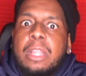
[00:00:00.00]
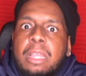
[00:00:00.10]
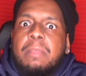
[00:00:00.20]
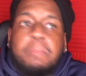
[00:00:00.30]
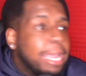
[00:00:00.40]

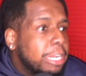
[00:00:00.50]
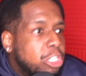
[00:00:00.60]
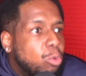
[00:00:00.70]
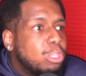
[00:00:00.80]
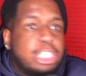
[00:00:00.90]
married
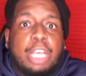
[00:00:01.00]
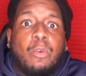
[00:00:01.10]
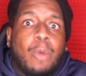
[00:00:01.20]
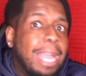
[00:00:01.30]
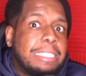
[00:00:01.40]
to a civil
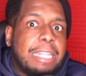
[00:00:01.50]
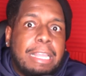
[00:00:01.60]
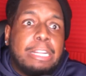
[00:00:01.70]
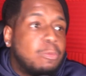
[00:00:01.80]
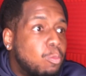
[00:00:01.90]
rights
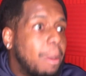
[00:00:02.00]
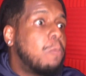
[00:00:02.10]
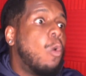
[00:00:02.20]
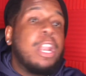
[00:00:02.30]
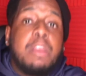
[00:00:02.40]
leader,
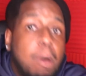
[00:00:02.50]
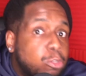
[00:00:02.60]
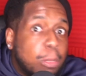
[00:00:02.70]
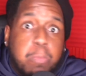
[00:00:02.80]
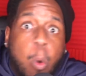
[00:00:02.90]
one of the
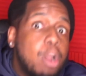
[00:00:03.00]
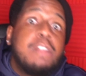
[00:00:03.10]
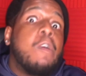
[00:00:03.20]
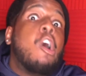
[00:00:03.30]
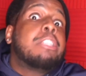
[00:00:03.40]
most important
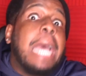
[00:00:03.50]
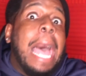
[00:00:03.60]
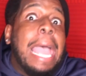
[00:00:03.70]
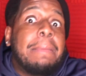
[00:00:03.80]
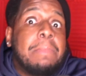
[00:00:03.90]
of all
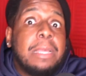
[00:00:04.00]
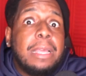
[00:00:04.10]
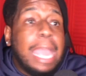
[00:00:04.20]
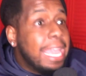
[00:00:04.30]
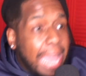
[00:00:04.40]
time?
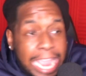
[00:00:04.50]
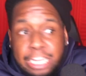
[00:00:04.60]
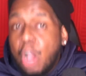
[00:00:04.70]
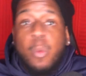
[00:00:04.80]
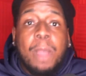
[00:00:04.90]
Ain't
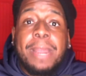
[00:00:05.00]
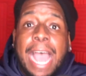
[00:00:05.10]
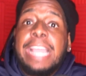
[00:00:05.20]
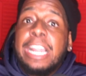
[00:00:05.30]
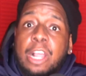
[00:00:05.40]
no women
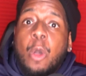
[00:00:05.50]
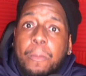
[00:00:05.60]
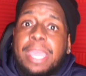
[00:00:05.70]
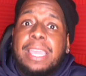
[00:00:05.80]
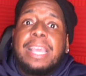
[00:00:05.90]
out here gonna
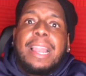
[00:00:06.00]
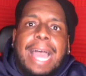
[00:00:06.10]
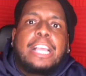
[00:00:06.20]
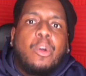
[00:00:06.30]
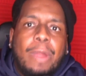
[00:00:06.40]
be
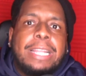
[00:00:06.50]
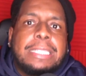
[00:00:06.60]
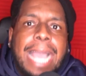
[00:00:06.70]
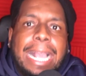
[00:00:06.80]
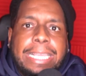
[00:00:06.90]
like Coretta
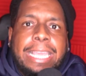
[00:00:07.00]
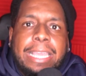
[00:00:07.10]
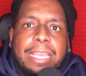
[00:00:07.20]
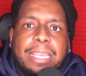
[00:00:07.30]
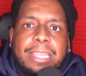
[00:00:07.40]
Scott
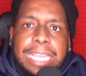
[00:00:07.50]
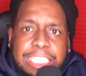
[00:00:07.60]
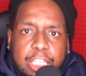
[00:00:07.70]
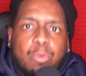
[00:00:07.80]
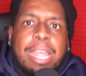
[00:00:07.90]
King.
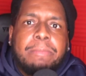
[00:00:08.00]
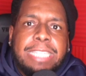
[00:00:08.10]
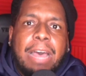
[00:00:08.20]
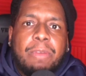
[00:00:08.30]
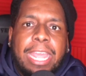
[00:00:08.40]
Instagram is
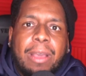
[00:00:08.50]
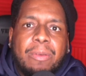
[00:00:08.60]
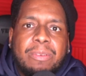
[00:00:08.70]
out now.